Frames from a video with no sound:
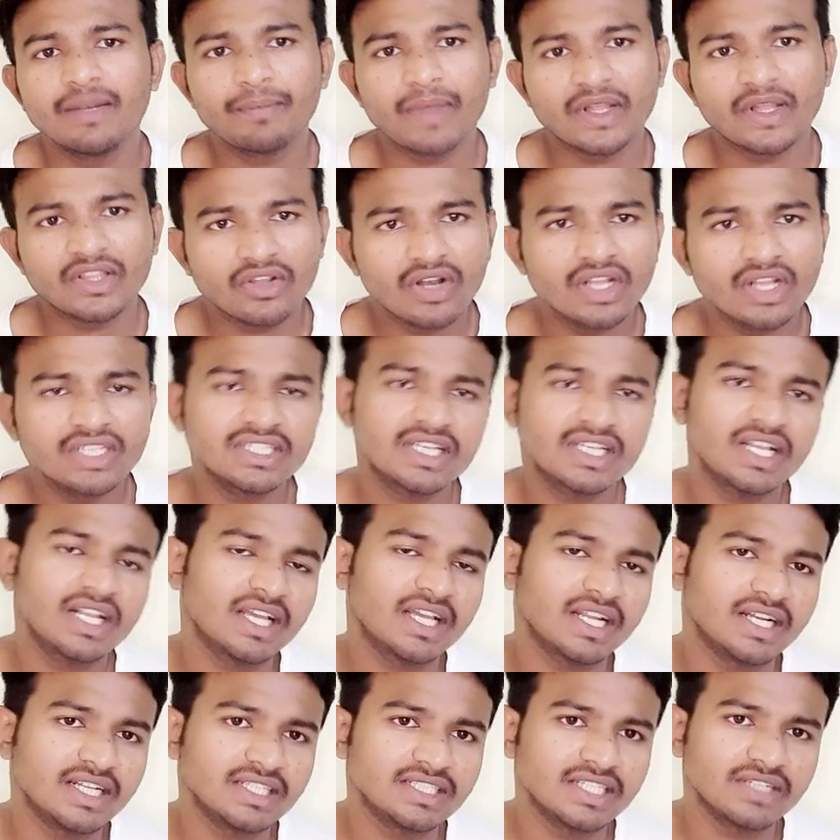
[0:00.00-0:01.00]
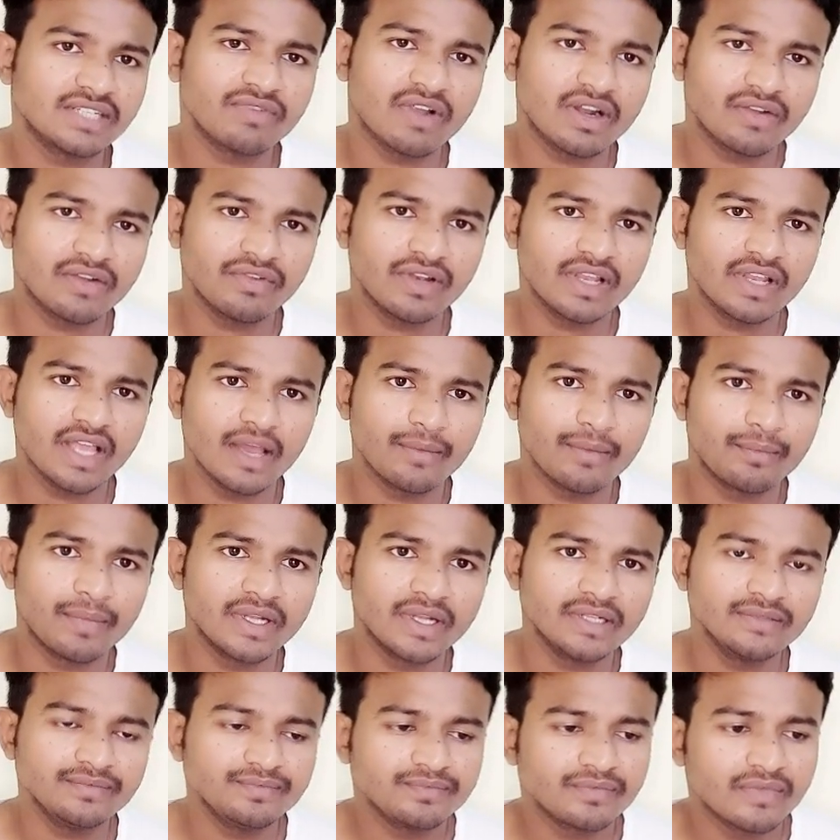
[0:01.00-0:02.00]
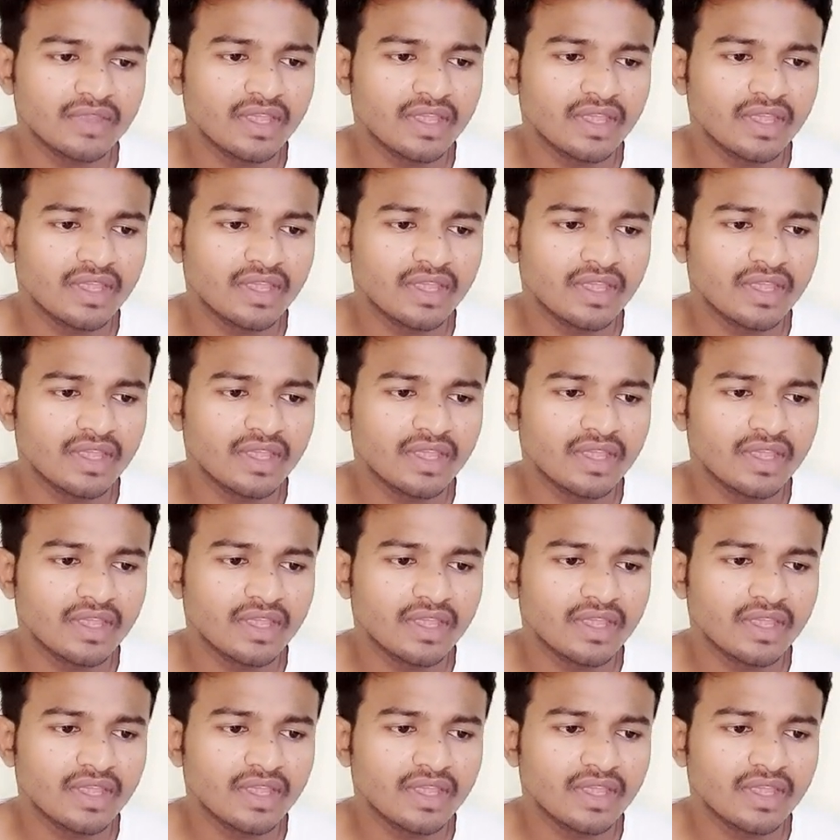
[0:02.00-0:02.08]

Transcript: pathological condition, what will happen?